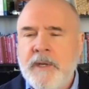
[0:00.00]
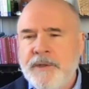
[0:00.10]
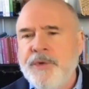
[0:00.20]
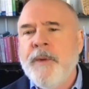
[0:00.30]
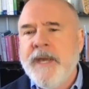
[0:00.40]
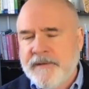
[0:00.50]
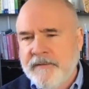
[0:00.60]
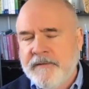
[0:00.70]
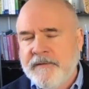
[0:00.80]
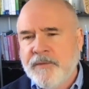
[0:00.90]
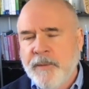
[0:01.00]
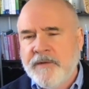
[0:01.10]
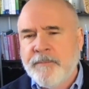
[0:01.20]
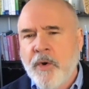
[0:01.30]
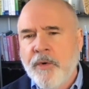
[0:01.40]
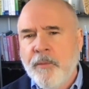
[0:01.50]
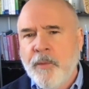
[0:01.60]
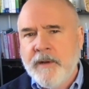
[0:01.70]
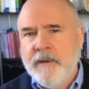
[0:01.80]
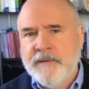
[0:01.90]
two weeks of the six weeks pro
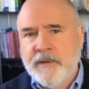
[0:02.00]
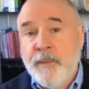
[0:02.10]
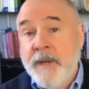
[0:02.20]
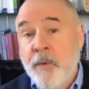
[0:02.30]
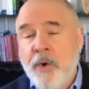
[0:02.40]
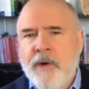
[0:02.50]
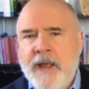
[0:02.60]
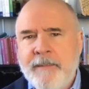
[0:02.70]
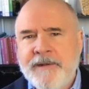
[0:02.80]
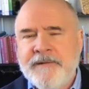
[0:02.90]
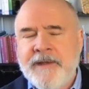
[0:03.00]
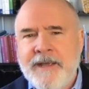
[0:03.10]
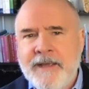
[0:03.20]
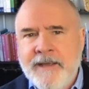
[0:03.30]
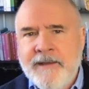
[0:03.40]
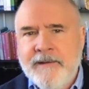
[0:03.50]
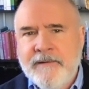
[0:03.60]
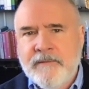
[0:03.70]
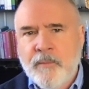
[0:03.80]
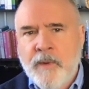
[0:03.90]
six week program is
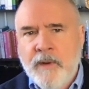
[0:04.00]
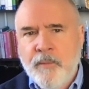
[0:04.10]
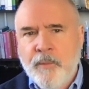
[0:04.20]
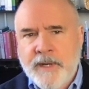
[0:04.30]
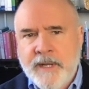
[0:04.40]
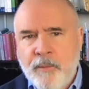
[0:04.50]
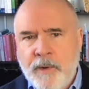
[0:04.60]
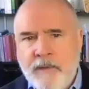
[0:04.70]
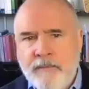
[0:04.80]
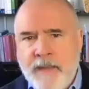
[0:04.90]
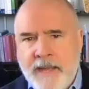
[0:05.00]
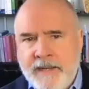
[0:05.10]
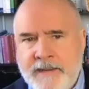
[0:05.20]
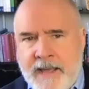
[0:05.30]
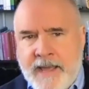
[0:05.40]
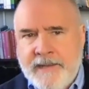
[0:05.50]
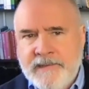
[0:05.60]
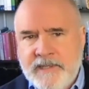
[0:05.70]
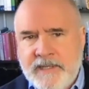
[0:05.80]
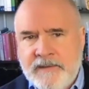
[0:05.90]
is when working with men
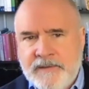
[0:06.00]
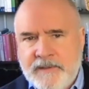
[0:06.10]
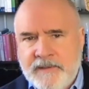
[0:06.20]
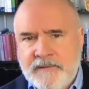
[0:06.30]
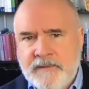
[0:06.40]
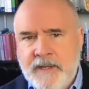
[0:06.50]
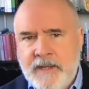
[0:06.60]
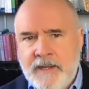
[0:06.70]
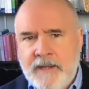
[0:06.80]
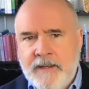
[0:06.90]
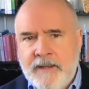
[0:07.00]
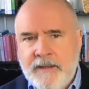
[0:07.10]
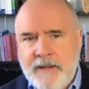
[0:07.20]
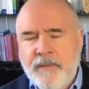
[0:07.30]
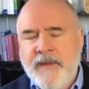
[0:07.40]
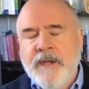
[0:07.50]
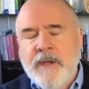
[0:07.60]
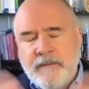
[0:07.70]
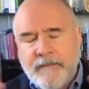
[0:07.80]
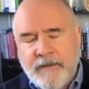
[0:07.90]
dads is this you know they
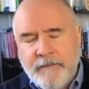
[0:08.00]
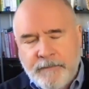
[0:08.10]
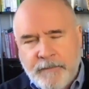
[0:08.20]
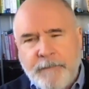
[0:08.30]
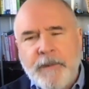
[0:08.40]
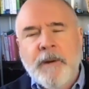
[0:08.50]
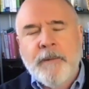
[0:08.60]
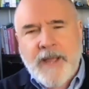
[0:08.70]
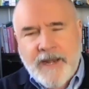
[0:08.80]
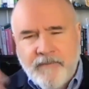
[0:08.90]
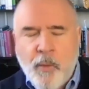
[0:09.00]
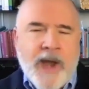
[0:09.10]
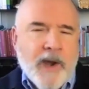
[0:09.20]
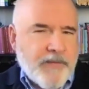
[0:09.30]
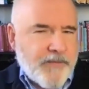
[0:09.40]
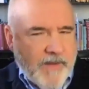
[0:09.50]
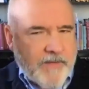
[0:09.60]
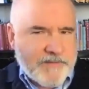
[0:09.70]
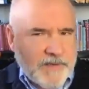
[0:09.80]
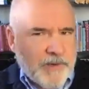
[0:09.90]
the, people are kind of aware that they got
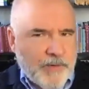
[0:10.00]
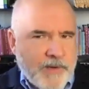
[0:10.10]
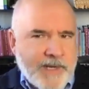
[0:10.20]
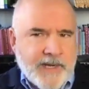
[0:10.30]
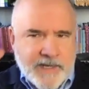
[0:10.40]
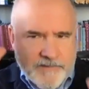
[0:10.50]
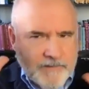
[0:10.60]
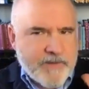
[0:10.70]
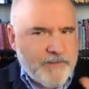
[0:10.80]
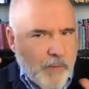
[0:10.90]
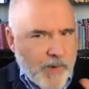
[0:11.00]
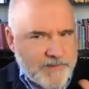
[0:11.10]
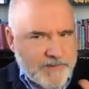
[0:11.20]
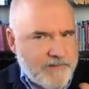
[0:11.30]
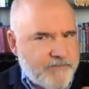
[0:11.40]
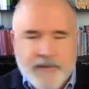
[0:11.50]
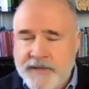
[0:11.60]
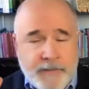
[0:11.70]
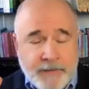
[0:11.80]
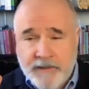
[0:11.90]
this inner critic and some of these voices for
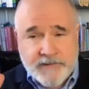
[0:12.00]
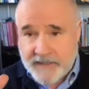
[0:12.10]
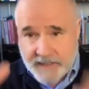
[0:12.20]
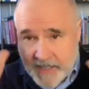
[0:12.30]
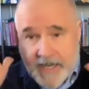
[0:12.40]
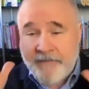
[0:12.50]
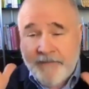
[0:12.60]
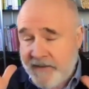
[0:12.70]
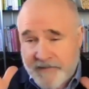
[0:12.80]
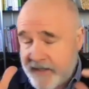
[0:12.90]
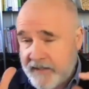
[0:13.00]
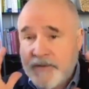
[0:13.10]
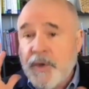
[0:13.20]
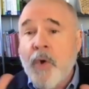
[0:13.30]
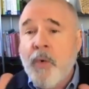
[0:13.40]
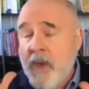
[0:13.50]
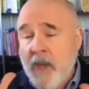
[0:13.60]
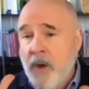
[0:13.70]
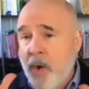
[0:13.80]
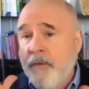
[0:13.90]
some people it's a cacophony it's like so
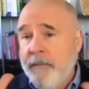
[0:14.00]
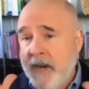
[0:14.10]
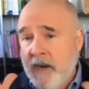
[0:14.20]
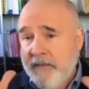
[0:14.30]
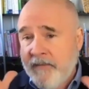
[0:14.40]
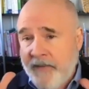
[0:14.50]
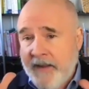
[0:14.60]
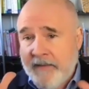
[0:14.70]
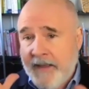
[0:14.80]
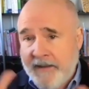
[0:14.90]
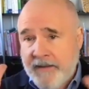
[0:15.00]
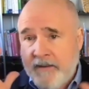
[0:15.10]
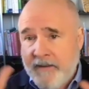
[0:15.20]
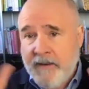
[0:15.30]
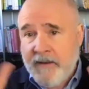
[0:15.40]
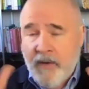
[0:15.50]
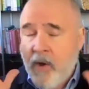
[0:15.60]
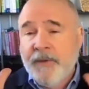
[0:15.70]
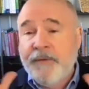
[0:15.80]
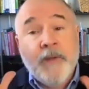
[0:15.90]
overbearing that they like you know they
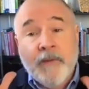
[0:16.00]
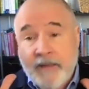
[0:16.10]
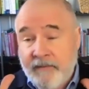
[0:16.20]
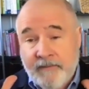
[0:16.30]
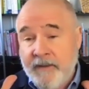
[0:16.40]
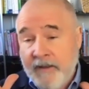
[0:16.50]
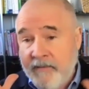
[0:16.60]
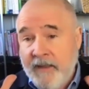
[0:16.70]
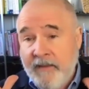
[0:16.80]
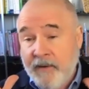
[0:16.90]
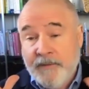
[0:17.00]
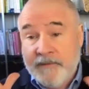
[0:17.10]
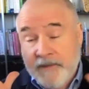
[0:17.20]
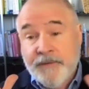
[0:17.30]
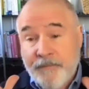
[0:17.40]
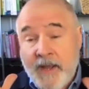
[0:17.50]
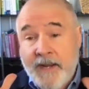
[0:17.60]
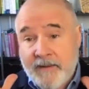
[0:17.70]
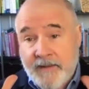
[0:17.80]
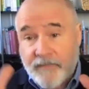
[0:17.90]
almost feel like the, the, they're
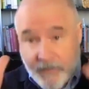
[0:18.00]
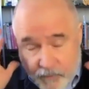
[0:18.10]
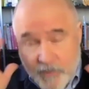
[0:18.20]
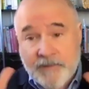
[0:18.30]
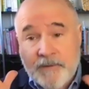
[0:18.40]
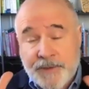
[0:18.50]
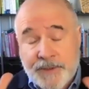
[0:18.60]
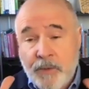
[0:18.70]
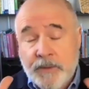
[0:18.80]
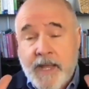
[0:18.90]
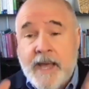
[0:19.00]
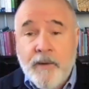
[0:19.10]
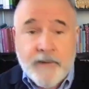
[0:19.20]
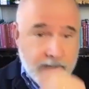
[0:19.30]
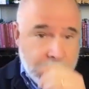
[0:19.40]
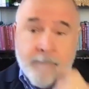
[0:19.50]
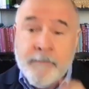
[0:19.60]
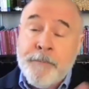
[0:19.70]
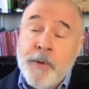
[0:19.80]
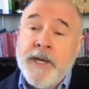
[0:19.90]
schizophrenic like the voices are so loud
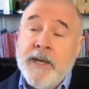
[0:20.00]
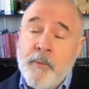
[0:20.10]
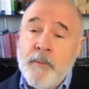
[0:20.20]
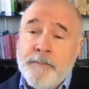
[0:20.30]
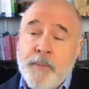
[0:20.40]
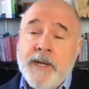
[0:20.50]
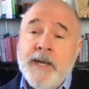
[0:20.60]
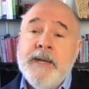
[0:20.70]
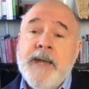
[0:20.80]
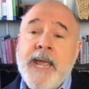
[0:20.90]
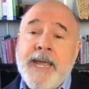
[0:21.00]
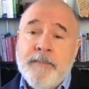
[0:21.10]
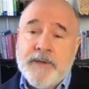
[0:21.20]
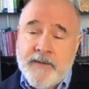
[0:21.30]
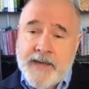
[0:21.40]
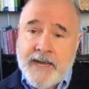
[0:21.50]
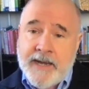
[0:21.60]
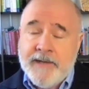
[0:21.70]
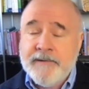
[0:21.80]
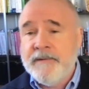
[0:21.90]
but putting a putting a name to that
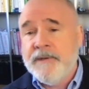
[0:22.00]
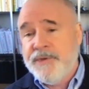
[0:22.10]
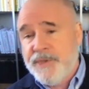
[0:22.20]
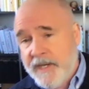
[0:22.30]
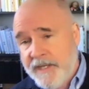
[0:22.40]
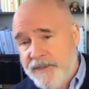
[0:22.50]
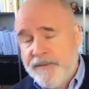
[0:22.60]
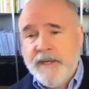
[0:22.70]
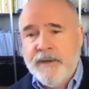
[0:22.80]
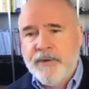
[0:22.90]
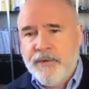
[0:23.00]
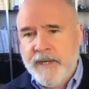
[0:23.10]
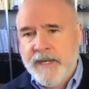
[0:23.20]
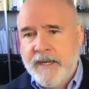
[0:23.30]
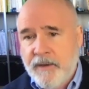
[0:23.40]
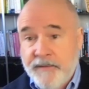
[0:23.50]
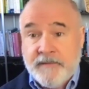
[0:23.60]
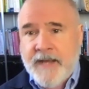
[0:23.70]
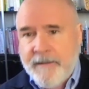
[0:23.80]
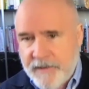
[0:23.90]
as the judge or the inner critic or the
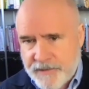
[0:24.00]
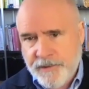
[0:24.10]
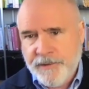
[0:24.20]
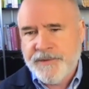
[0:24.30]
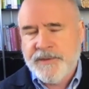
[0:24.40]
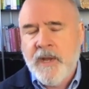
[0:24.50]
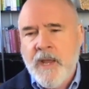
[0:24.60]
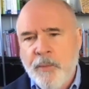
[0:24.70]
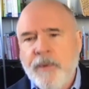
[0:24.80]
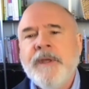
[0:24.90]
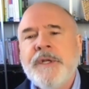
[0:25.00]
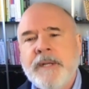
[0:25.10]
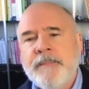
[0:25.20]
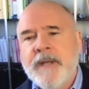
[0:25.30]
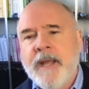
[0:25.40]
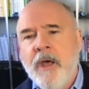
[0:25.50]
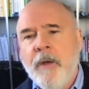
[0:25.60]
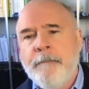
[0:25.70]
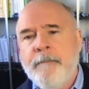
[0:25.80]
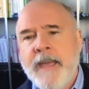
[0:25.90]
saboteurs really seems to
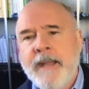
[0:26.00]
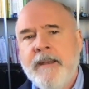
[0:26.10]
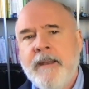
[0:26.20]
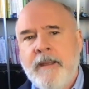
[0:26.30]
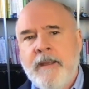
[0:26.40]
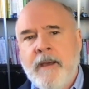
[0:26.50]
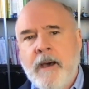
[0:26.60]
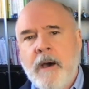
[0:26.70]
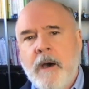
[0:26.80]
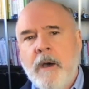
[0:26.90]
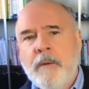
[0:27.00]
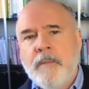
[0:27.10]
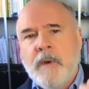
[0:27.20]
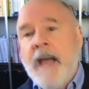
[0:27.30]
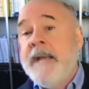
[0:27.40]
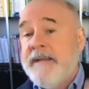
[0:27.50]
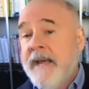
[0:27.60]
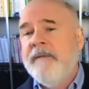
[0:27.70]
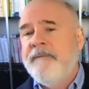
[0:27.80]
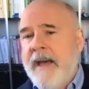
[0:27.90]
help men uh,
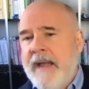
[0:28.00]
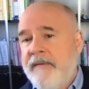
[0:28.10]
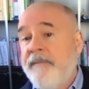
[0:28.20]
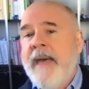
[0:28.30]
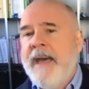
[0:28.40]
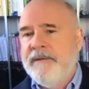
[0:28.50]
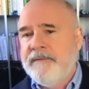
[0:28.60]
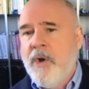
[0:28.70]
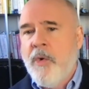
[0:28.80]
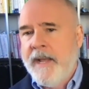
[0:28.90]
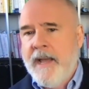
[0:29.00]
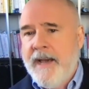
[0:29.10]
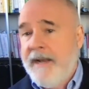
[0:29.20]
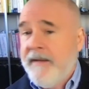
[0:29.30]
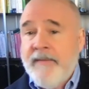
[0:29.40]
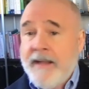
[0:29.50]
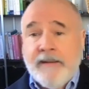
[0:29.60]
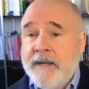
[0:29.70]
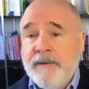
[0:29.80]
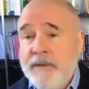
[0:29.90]
identify that that is going on and that
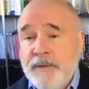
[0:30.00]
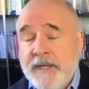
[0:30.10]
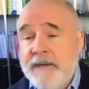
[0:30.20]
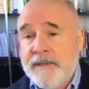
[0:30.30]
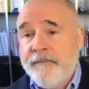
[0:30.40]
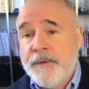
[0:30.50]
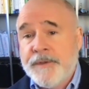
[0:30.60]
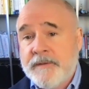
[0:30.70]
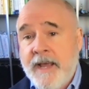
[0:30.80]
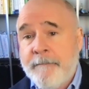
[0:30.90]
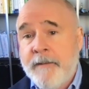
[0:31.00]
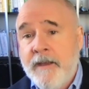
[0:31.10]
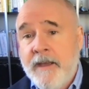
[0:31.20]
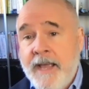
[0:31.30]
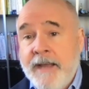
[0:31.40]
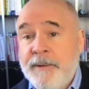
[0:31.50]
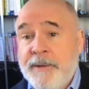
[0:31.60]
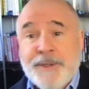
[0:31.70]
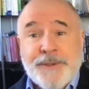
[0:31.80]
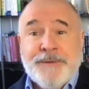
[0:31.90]
like you say is the first step and
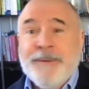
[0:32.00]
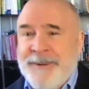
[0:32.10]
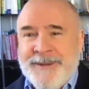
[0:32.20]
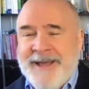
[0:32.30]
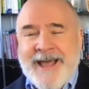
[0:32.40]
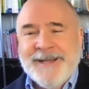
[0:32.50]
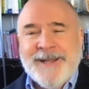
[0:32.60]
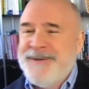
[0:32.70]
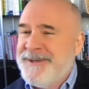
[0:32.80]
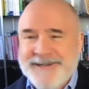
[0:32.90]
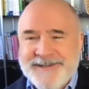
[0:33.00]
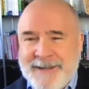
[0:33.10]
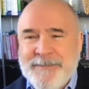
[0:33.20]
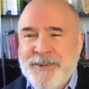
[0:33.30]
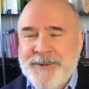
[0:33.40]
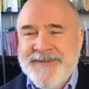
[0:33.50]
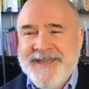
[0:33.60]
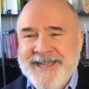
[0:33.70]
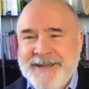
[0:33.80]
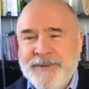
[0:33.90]
just i loved your example with
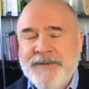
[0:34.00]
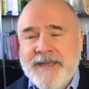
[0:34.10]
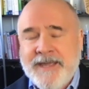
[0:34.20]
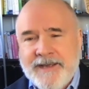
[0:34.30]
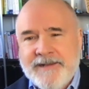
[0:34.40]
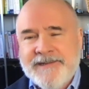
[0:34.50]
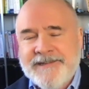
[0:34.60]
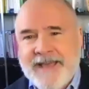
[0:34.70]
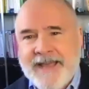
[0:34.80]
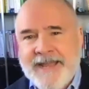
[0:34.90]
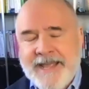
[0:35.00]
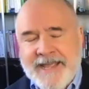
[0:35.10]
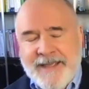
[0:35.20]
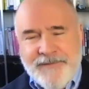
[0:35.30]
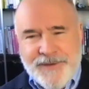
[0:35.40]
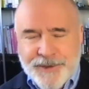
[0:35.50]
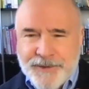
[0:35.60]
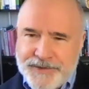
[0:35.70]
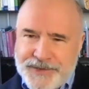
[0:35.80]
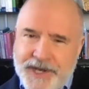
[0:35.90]
the with the kids is that if
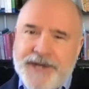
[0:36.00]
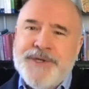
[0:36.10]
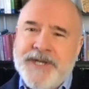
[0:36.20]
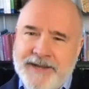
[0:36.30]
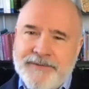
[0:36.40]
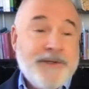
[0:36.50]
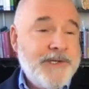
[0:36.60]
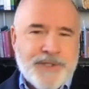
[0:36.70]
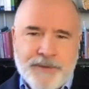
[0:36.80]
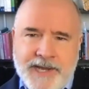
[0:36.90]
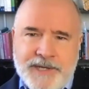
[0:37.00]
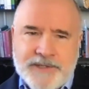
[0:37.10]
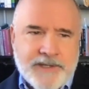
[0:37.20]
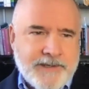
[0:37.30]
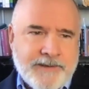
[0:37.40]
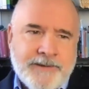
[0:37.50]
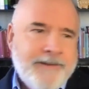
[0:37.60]
you're judging the situation,